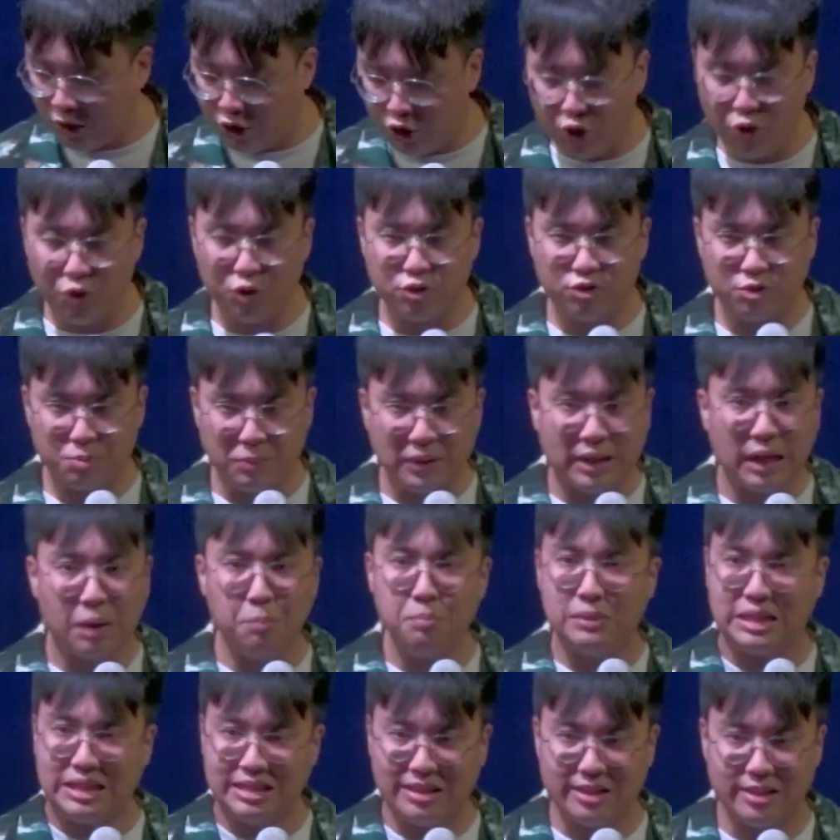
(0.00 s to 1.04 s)
youths become
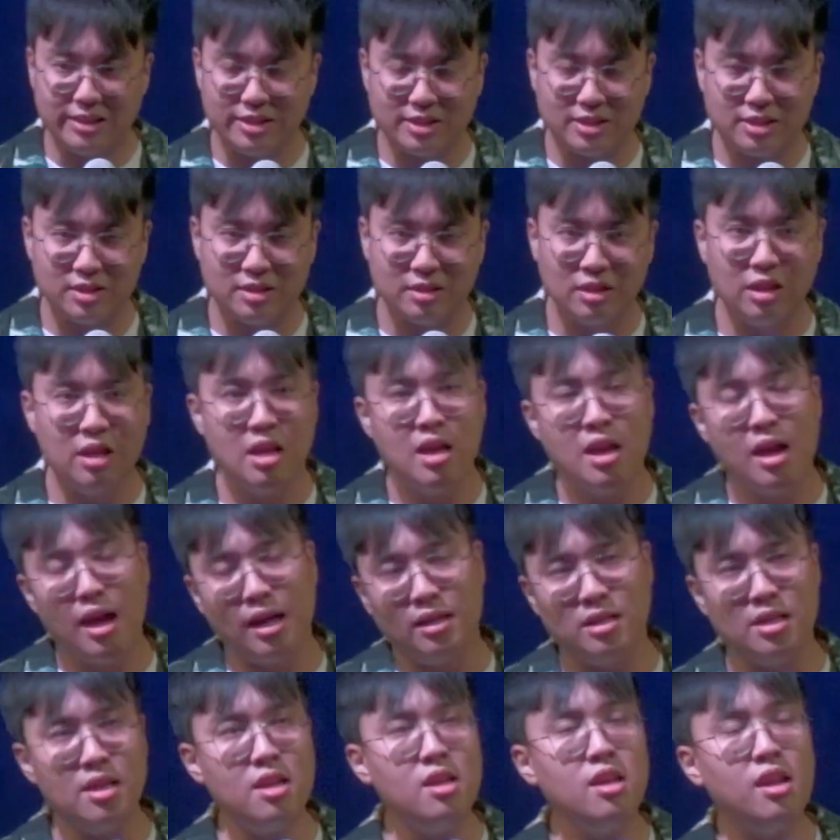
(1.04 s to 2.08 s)
leaders.
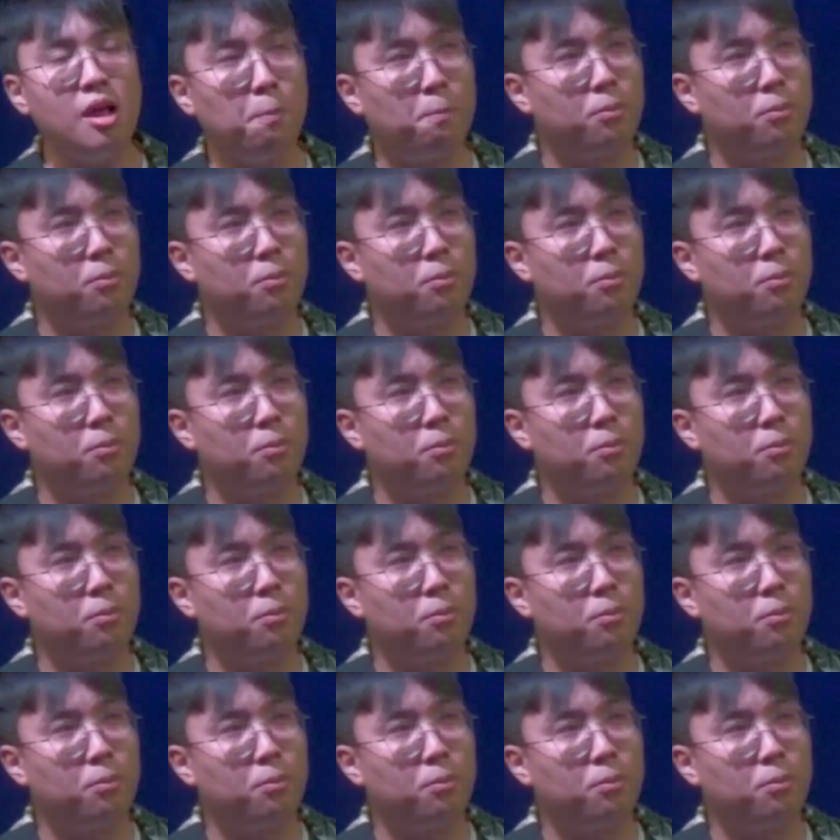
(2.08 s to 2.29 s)
And in that